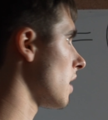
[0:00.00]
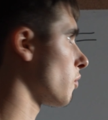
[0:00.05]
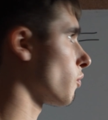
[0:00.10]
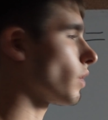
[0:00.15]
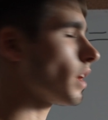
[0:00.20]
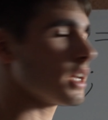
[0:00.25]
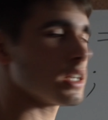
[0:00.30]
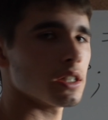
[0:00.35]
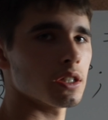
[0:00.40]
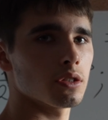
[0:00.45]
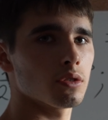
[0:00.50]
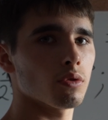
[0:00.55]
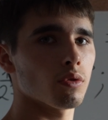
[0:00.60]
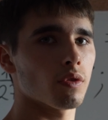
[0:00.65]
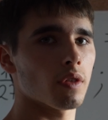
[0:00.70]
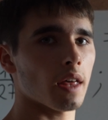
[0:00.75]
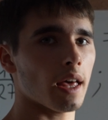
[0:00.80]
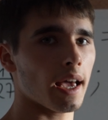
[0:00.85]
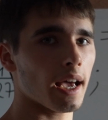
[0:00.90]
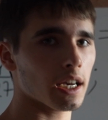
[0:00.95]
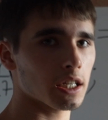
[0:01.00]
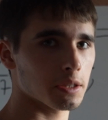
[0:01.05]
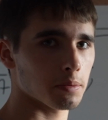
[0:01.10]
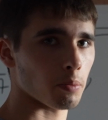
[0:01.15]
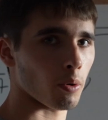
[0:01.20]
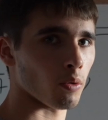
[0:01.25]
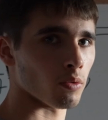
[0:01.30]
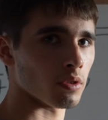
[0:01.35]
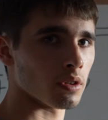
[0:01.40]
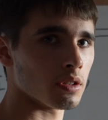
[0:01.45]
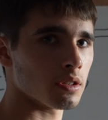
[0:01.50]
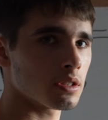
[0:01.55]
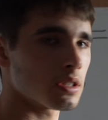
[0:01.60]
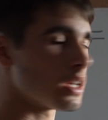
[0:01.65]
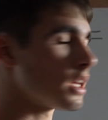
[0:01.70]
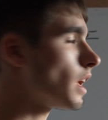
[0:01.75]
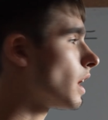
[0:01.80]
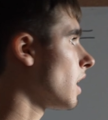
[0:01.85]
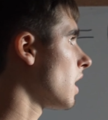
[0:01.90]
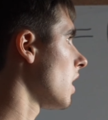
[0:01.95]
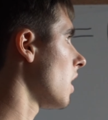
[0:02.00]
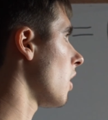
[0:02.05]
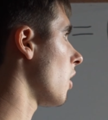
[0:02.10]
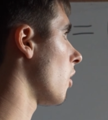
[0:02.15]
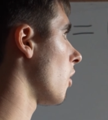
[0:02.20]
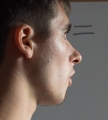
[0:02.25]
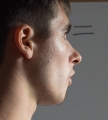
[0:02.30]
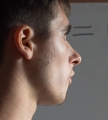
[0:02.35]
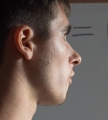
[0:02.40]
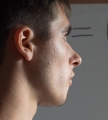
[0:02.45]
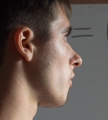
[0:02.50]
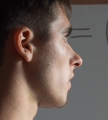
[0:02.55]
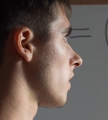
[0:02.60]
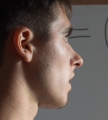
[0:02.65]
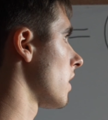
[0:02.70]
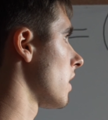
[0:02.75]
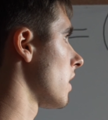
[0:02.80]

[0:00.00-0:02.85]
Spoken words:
raised to the exponent of